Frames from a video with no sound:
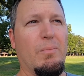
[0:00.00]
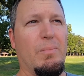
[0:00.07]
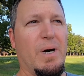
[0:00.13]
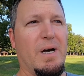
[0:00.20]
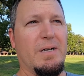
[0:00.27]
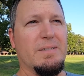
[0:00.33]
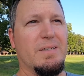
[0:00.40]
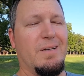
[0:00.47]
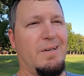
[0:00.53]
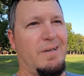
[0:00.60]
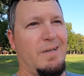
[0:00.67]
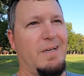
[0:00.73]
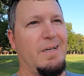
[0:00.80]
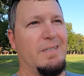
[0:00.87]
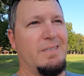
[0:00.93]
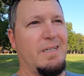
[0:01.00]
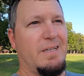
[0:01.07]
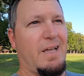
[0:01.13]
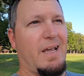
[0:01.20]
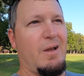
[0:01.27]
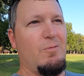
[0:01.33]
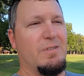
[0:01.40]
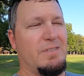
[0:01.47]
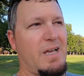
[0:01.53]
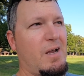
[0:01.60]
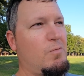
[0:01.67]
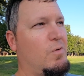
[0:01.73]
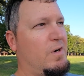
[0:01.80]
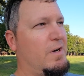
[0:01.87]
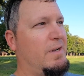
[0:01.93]
But today was day
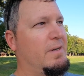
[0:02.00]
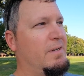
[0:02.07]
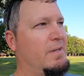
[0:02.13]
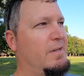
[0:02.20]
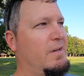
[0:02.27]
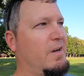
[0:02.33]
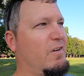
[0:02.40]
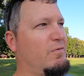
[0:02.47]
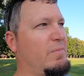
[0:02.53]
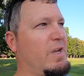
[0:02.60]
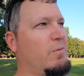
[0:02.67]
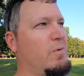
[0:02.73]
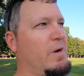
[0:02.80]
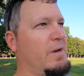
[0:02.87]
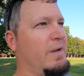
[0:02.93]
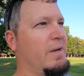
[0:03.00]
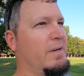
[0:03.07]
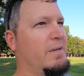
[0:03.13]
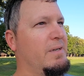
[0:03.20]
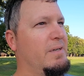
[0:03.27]
one of me running.